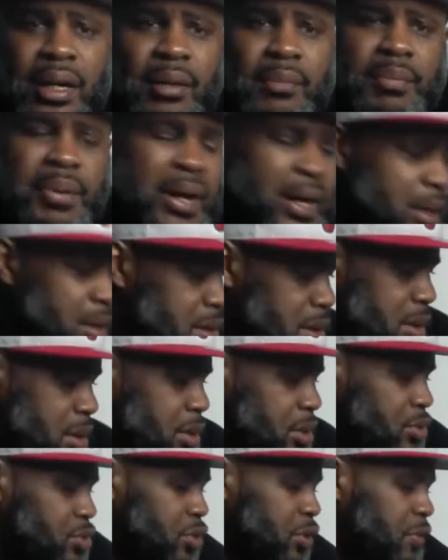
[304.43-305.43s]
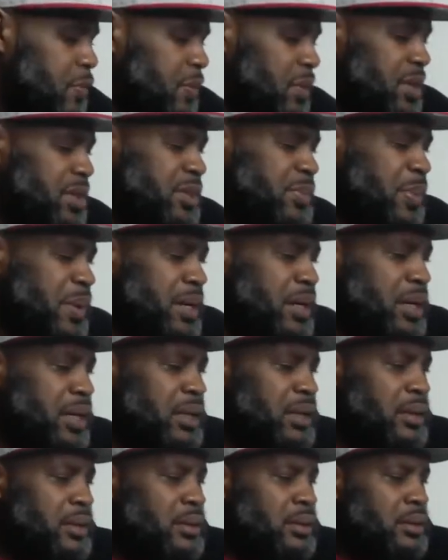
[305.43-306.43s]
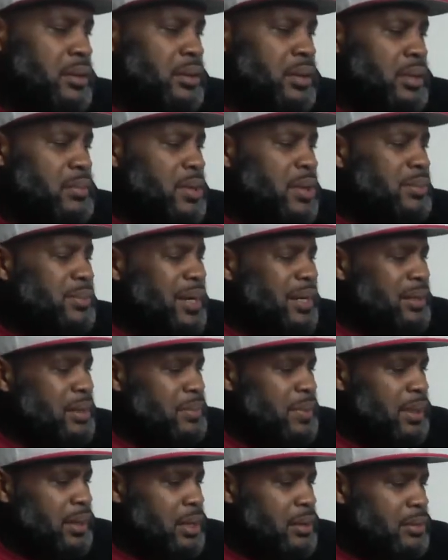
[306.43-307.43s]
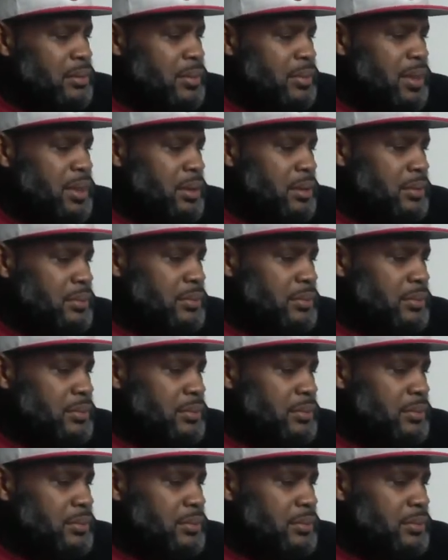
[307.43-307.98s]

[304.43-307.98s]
But truthfully speaking, come on, man, leave me alone, man.